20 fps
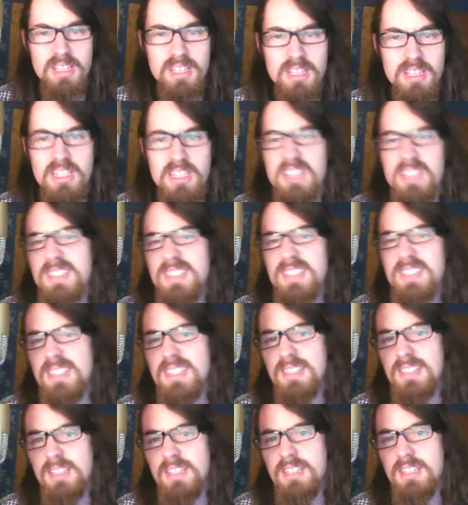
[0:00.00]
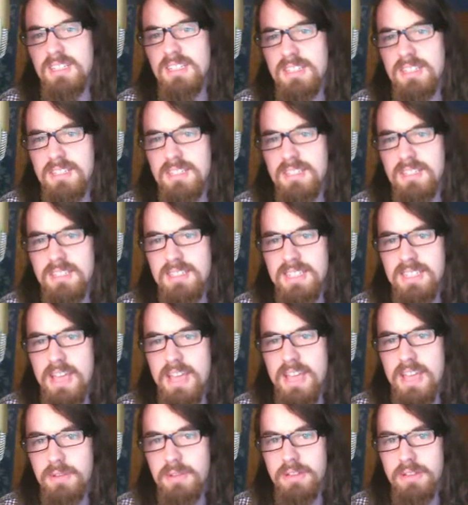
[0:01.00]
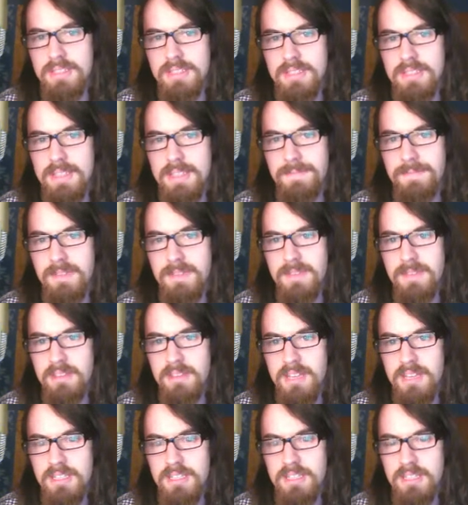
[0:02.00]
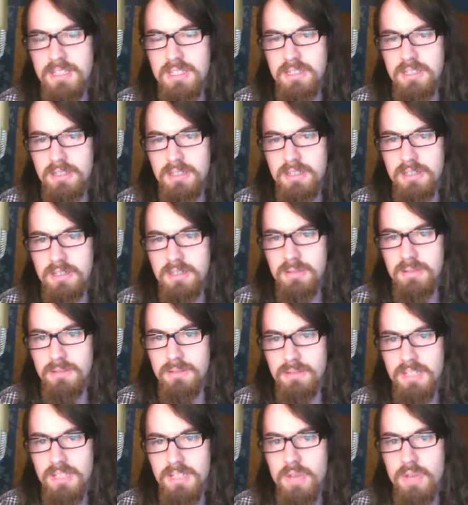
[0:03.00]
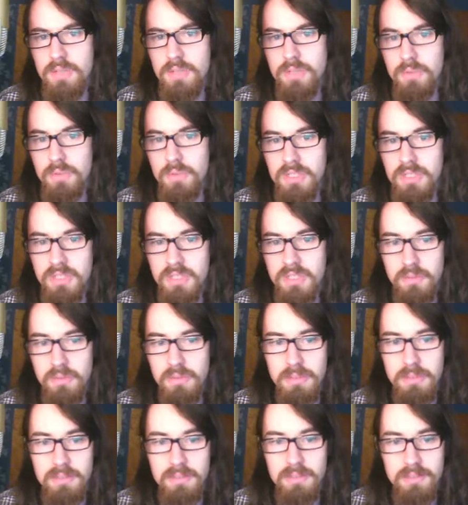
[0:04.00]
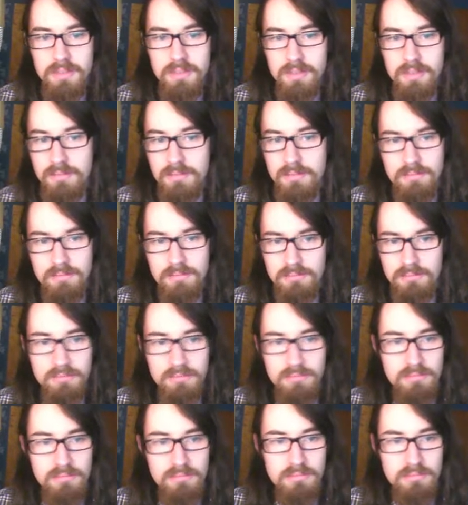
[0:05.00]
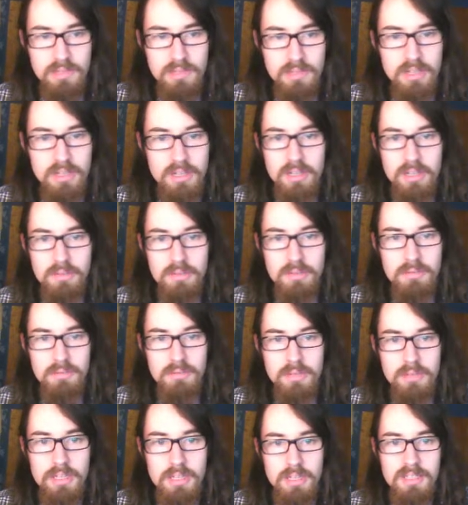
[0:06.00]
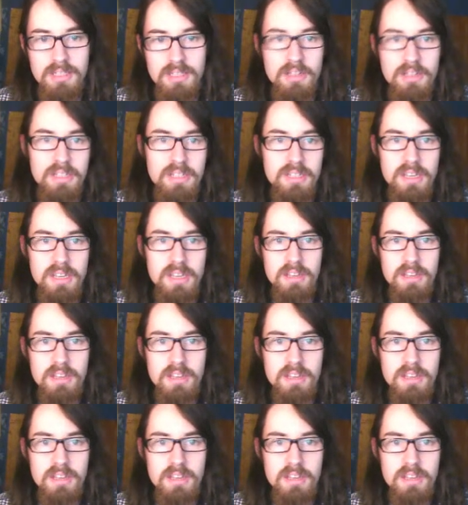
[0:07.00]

It doesn't sound like something that that Oda would do, but I don't know. It's an idea.